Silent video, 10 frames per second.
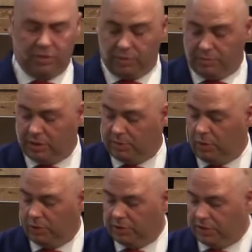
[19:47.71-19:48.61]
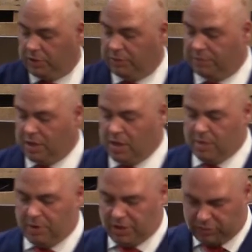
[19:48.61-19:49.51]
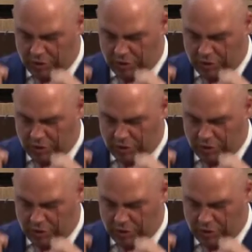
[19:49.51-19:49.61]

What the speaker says: it would be spoken to you. But it's